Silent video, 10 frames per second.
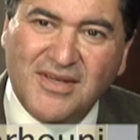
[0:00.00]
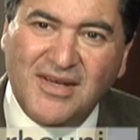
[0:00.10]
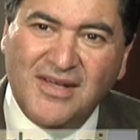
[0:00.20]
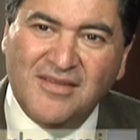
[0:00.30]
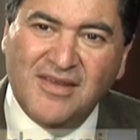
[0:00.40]

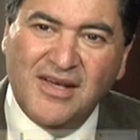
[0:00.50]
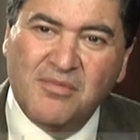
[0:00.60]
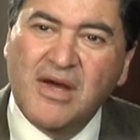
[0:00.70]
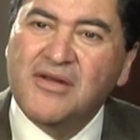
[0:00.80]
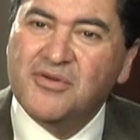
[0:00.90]
and,
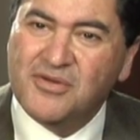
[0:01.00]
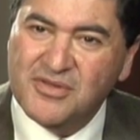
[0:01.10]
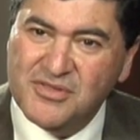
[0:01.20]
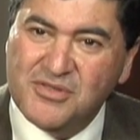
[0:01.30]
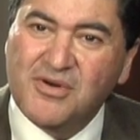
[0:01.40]
and
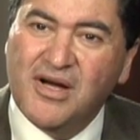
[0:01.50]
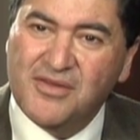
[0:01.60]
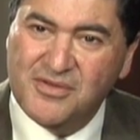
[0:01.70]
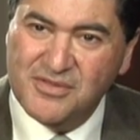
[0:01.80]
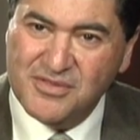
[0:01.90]
mentors to
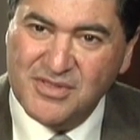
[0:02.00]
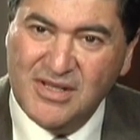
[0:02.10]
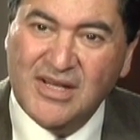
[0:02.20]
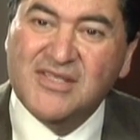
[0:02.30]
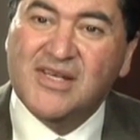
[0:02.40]
others
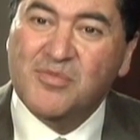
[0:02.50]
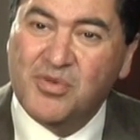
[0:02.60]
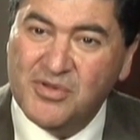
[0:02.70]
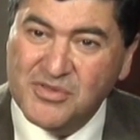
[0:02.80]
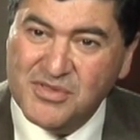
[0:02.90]
and
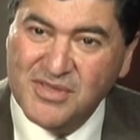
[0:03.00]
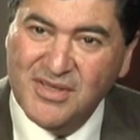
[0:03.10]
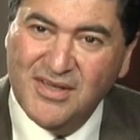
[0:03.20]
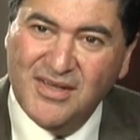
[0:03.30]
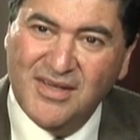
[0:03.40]
examples
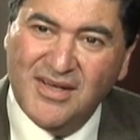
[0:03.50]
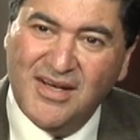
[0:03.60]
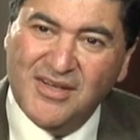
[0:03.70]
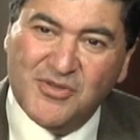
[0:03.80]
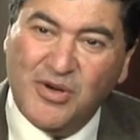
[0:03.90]

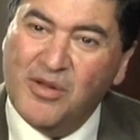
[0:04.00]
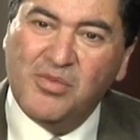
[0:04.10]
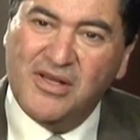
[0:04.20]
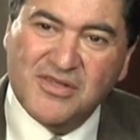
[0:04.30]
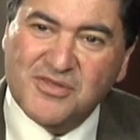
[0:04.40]
uh,
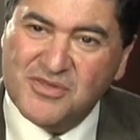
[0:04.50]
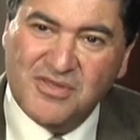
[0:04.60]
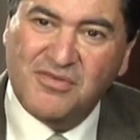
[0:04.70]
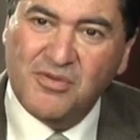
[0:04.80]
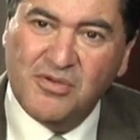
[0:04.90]
trailblazers,
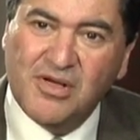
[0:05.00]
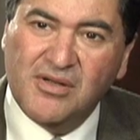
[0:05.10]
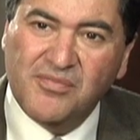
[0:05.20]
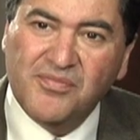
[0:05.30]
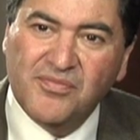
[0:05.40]
if you
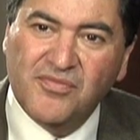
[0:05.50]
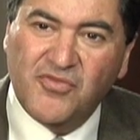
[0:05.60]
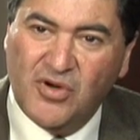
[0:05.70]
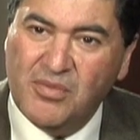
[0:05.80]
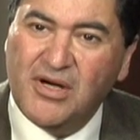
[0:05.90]
will,
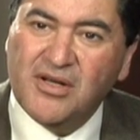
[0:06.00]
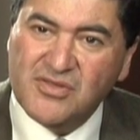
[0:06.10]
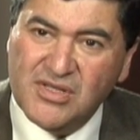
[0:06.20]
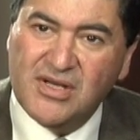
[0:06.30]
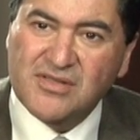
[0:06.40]
for American
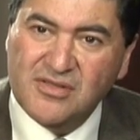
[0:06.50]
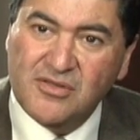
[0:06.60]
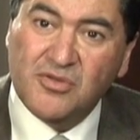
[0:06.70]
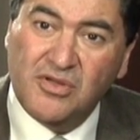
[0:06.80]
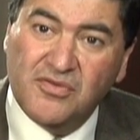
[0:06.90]
science in
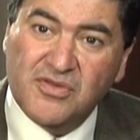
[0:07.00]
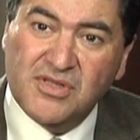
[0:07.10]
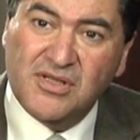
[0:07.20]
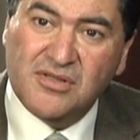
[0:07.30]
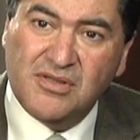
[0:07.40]
the 21st
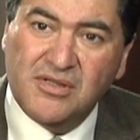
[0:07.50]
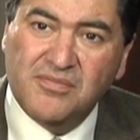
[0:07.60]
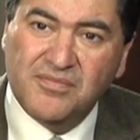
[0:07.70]
century.